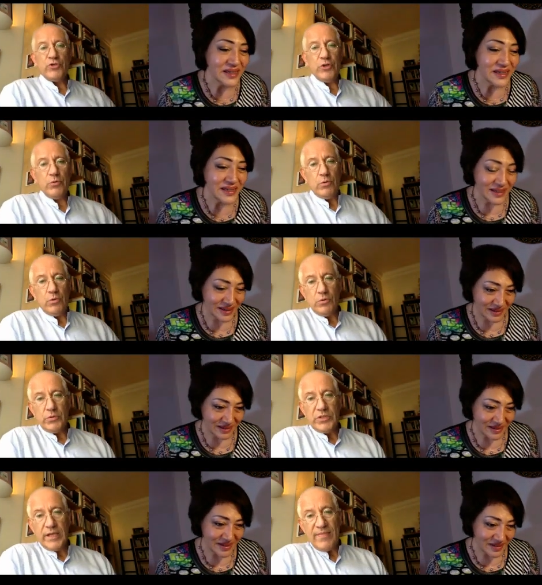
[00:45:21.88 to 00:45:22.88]

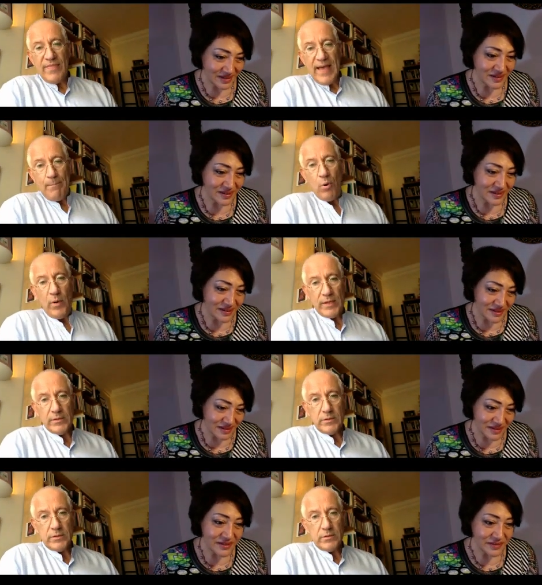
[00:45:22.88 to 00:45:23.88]
Speaker 1: duels at that point
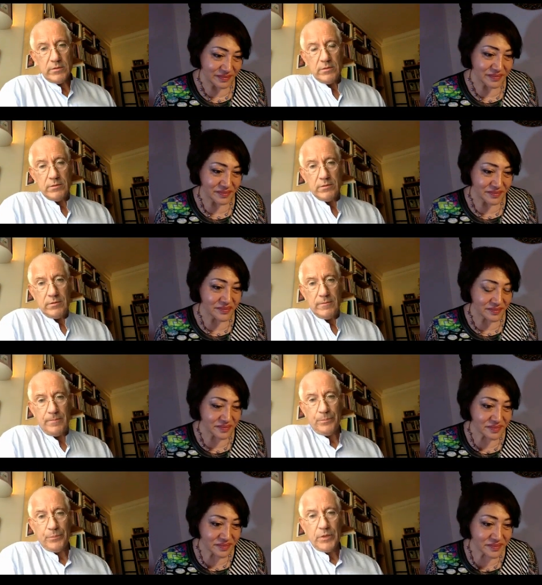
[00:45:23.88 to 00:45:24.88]

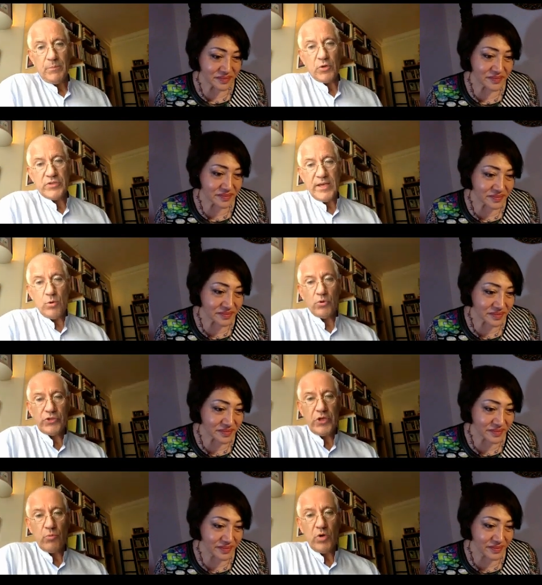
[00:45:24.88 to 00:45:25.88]
because they also
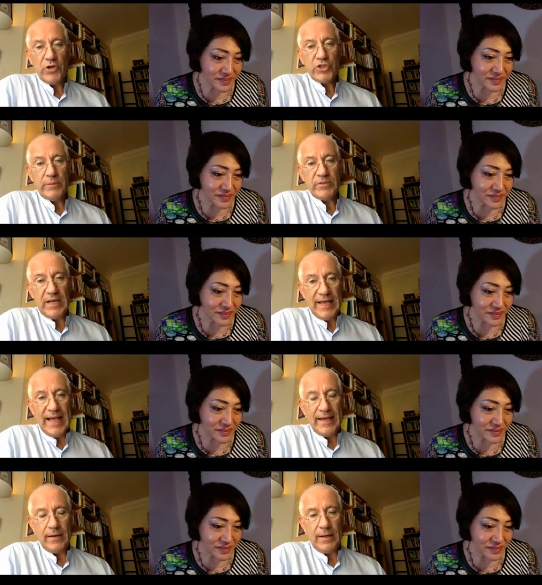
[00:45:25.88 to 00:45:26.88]
worshipped
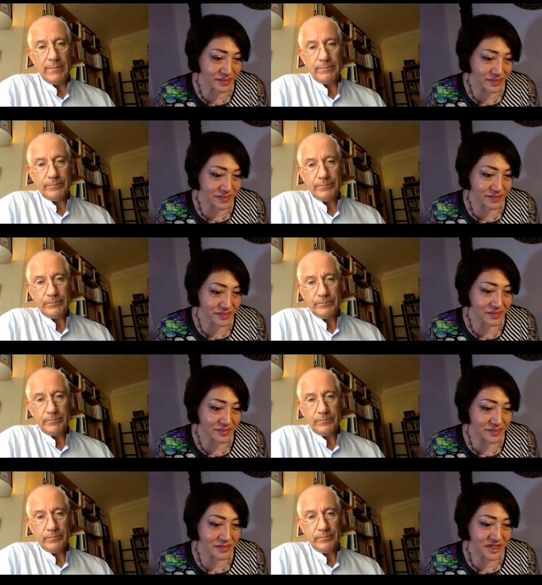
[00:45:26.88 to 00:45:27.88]
Diana.
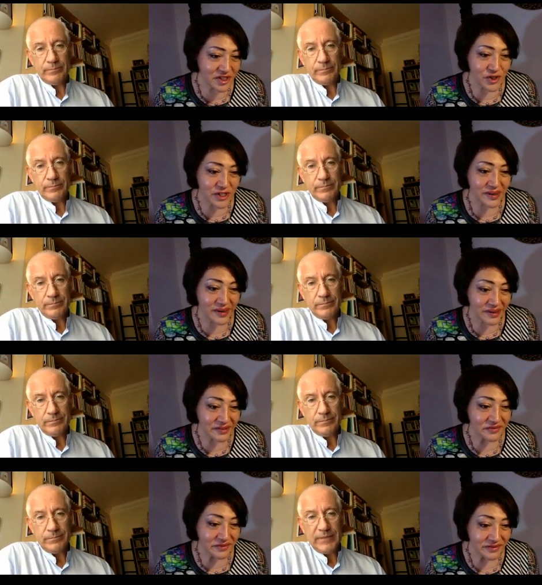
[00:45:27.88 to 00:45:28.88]
Speaker 2: Interesting.
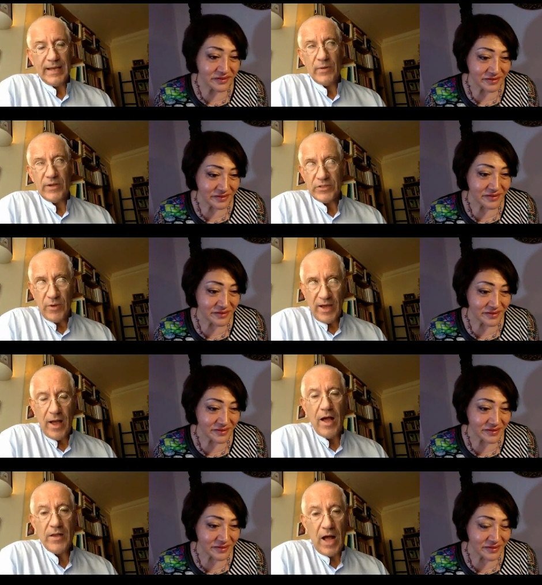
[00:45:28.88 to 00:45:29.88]
Speaker 1: Anyway, so I,
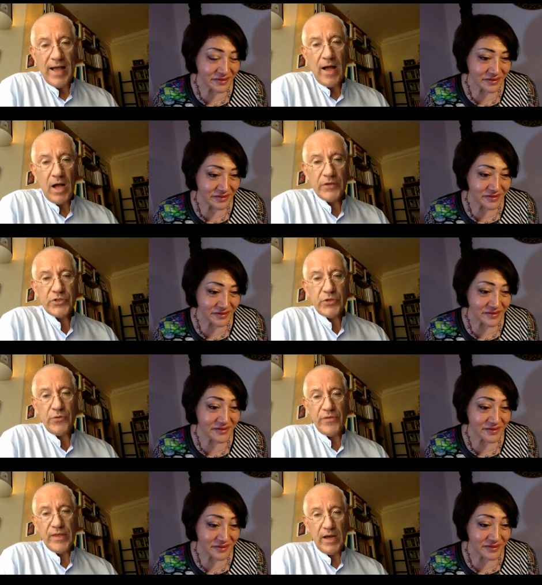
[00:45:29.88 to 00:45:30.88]
I, I answer
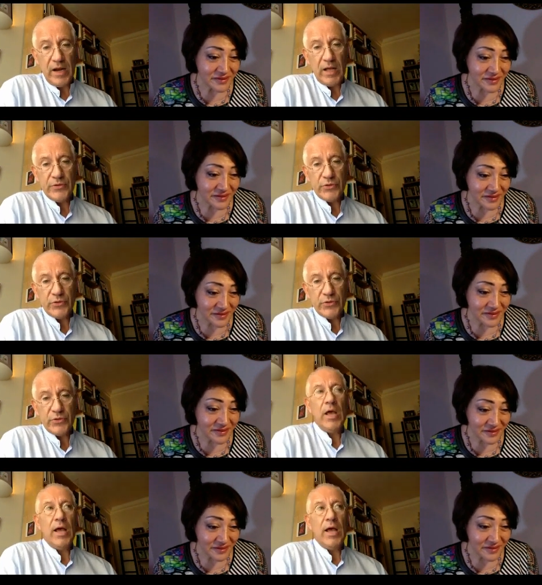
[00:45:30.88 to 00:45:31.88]
the unanswerable
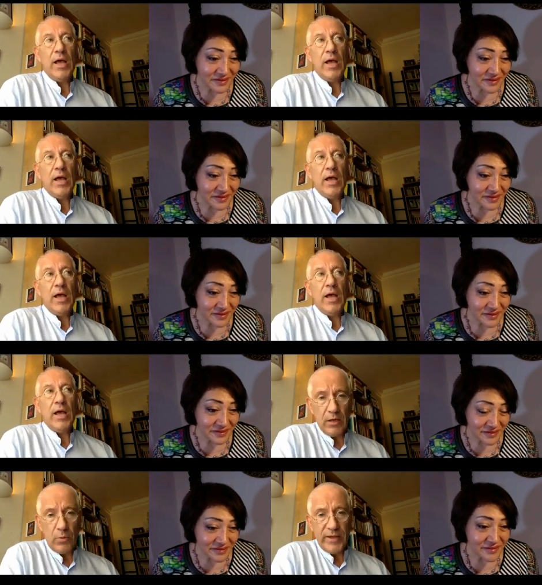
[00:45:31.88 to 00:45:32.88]
and I question the
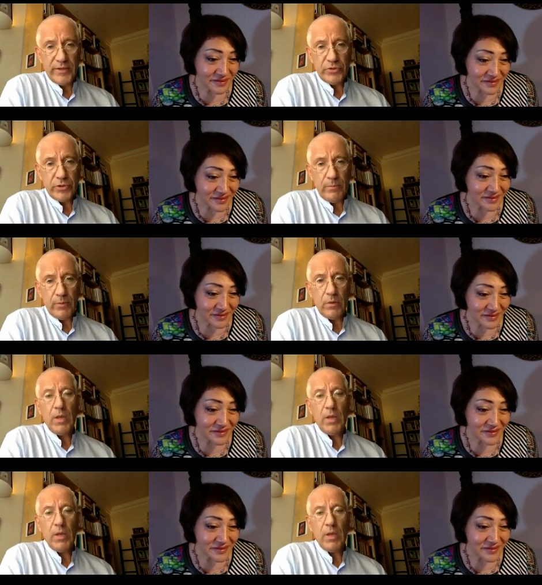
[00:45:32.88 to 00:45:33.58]
unquestionable.